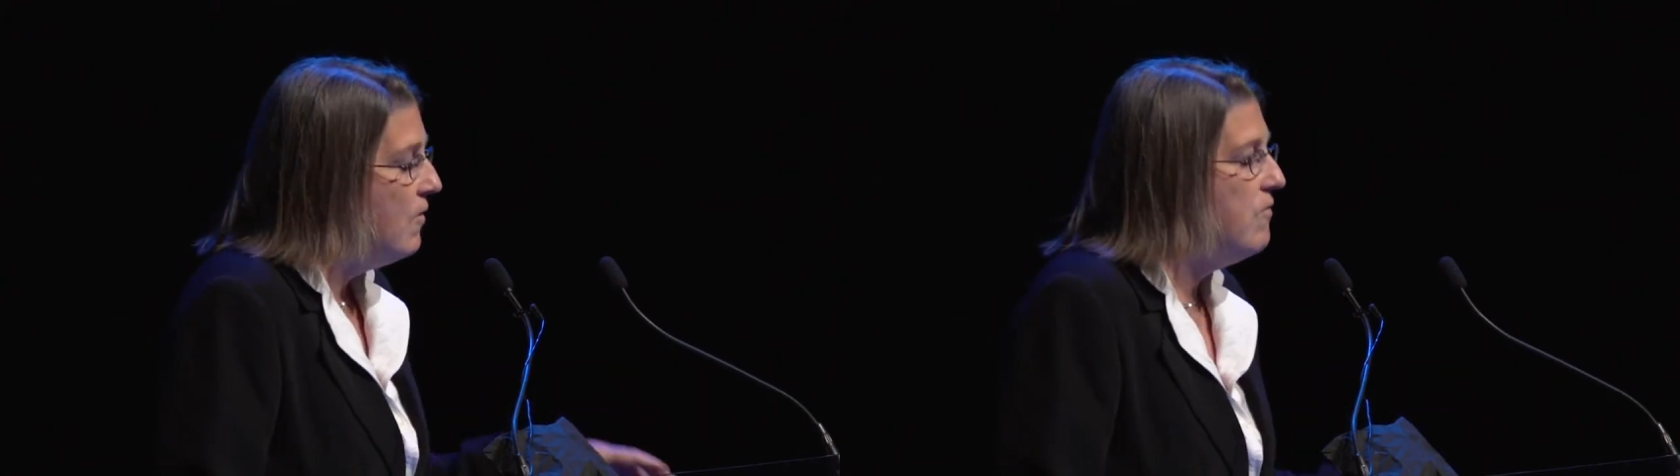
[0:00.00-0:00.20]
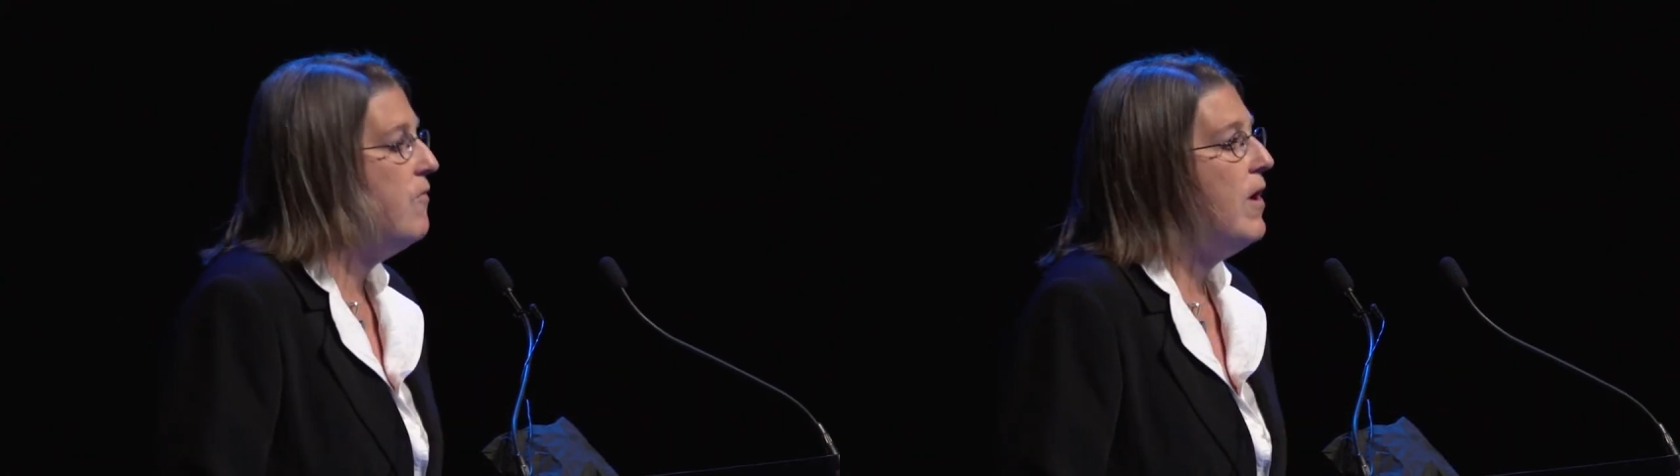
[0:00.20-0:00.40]

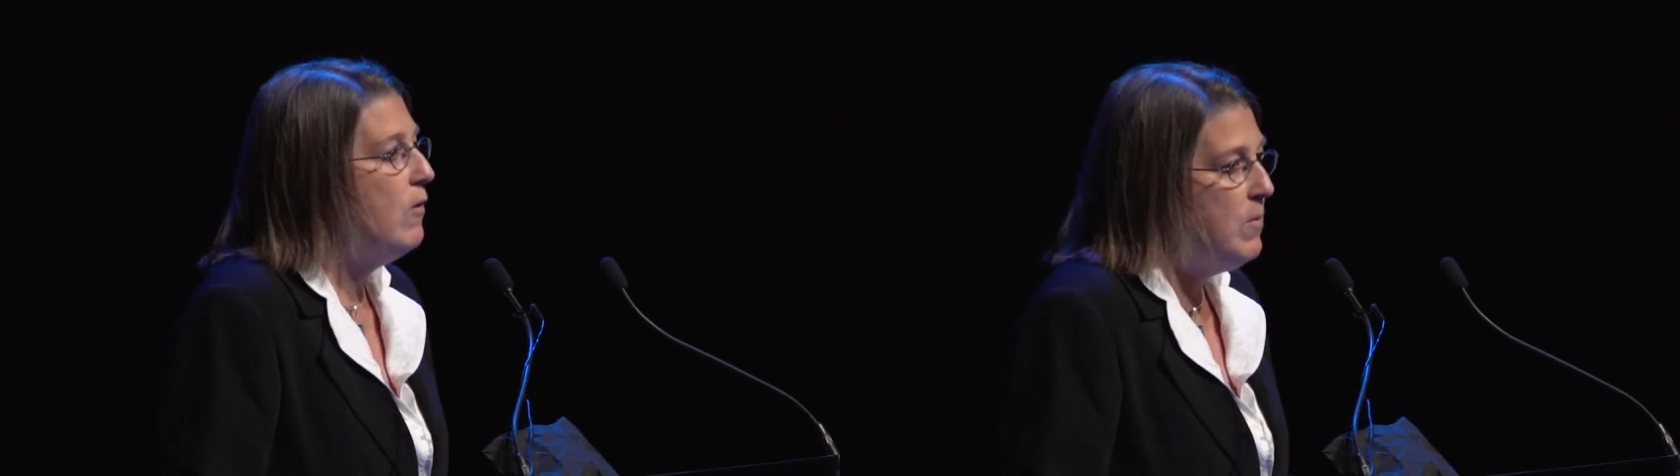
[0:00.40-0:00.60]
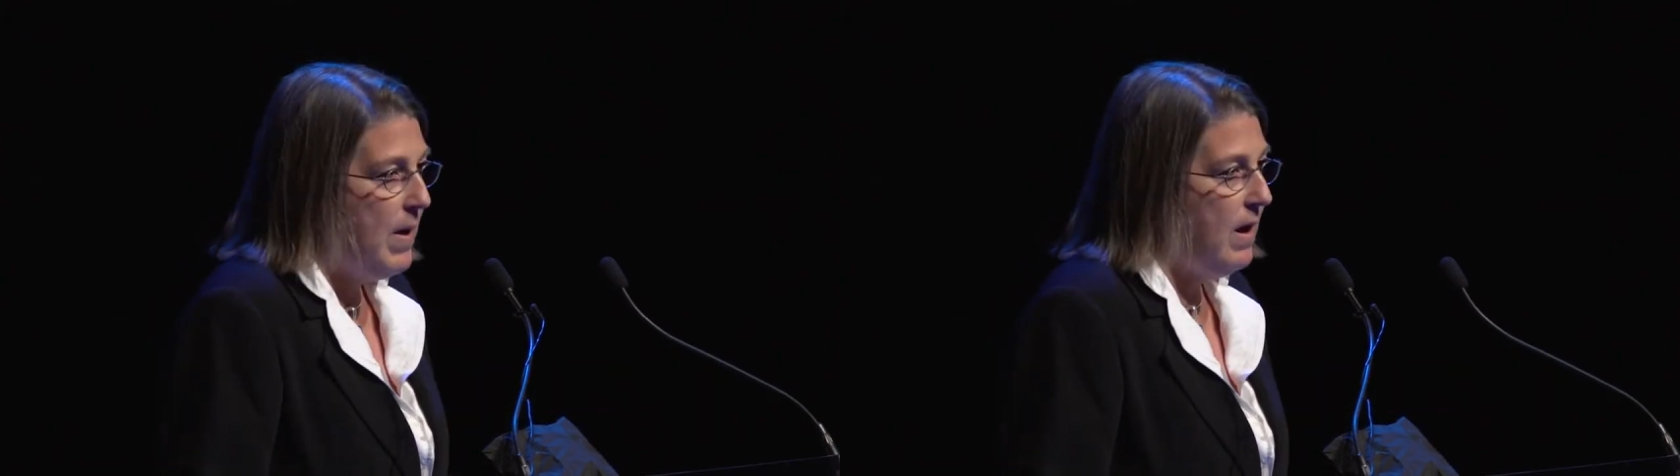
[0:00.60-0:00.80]

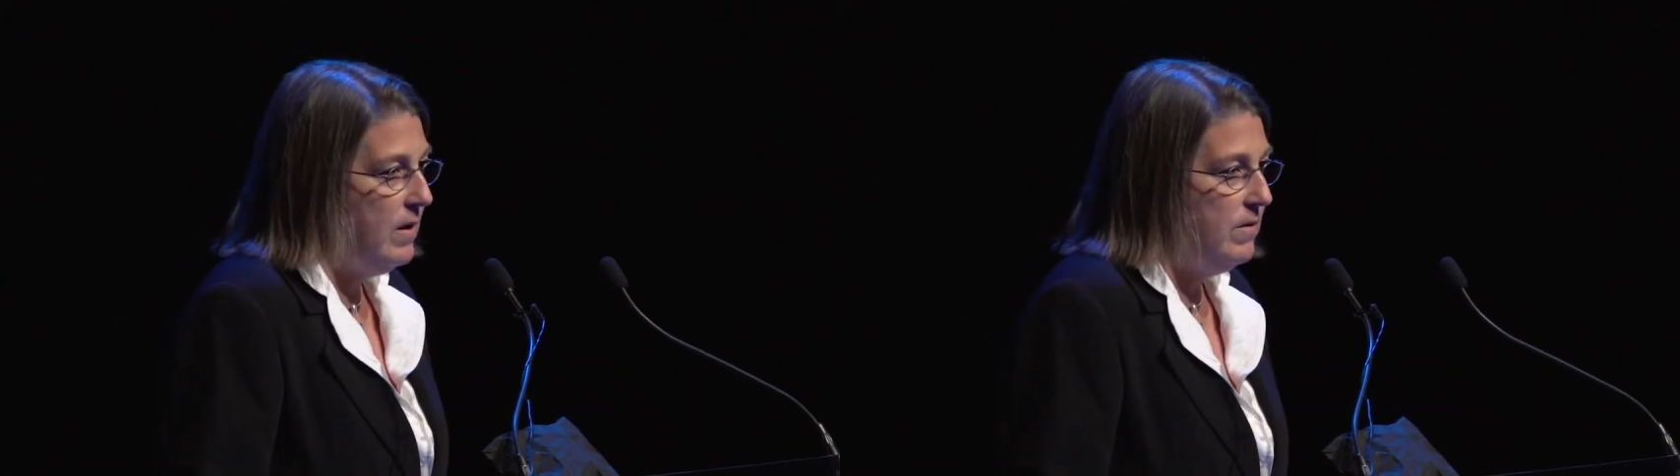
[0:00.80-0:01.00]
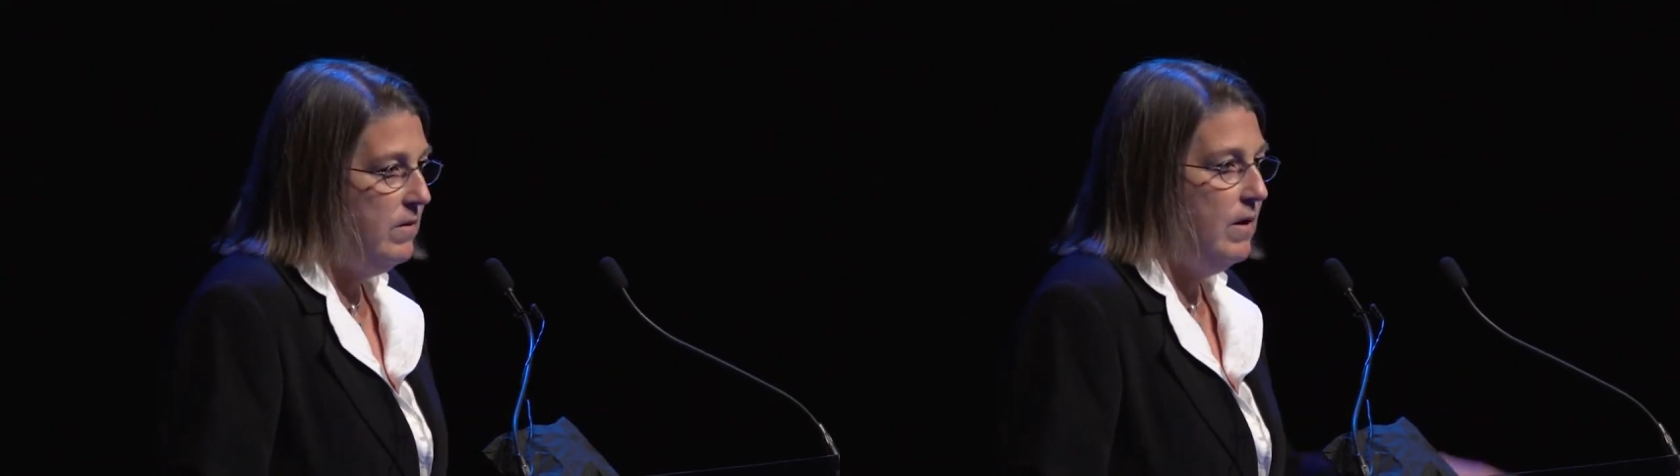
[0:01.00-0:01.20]
very bad
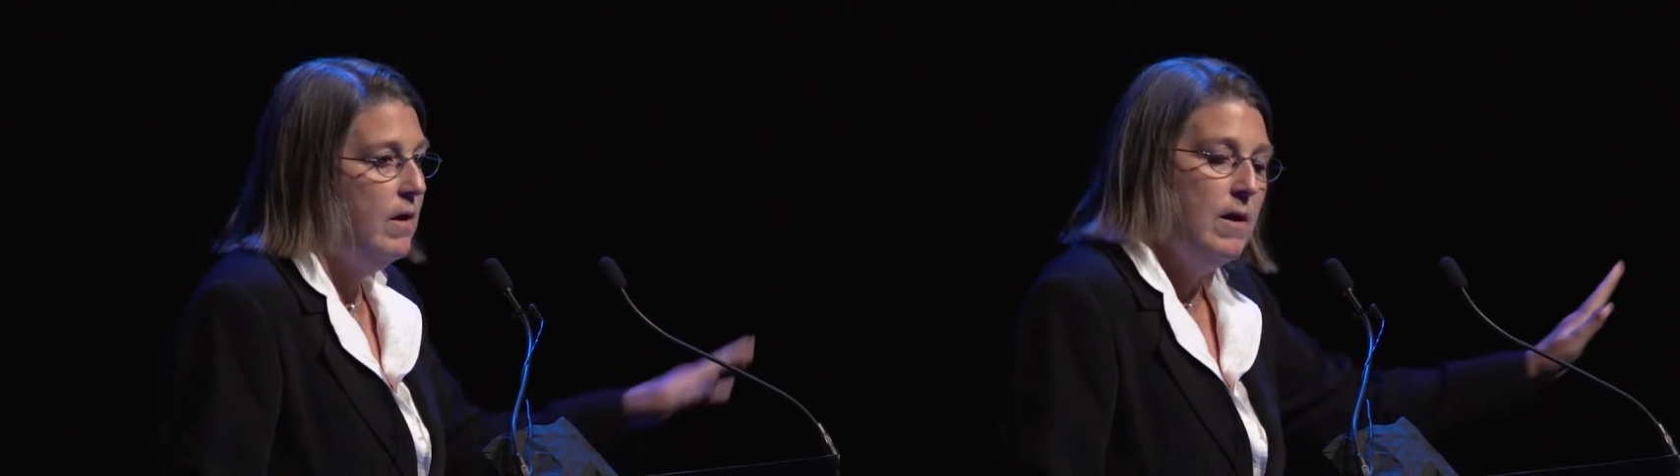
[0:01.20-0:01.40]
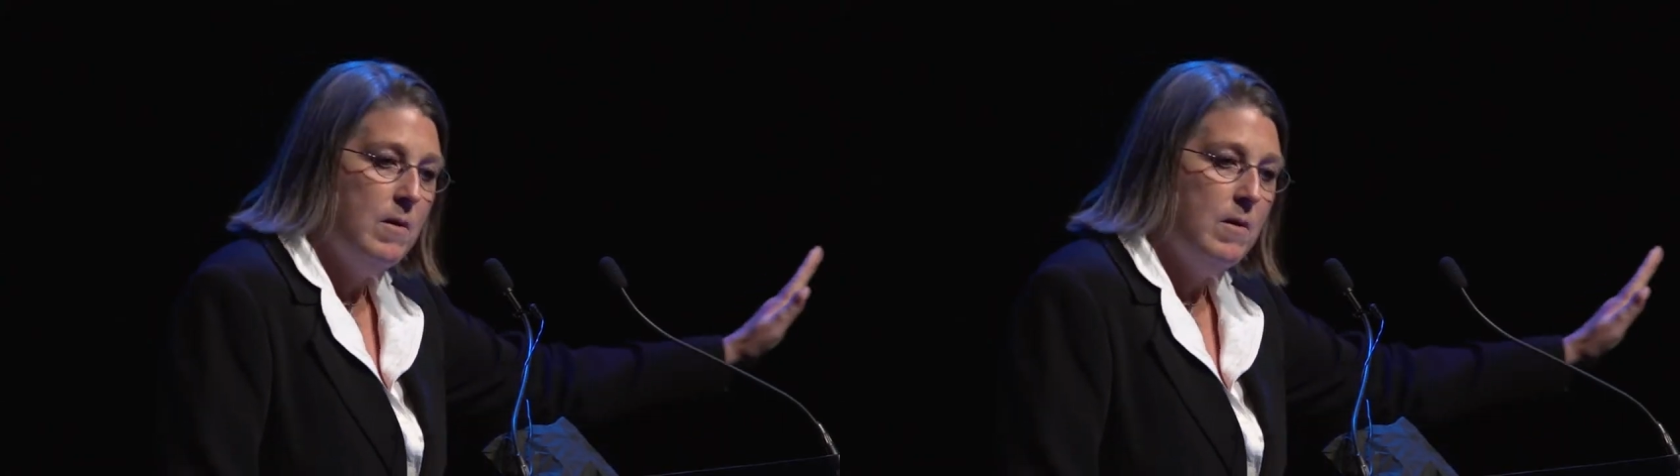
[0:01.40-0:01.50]
idea,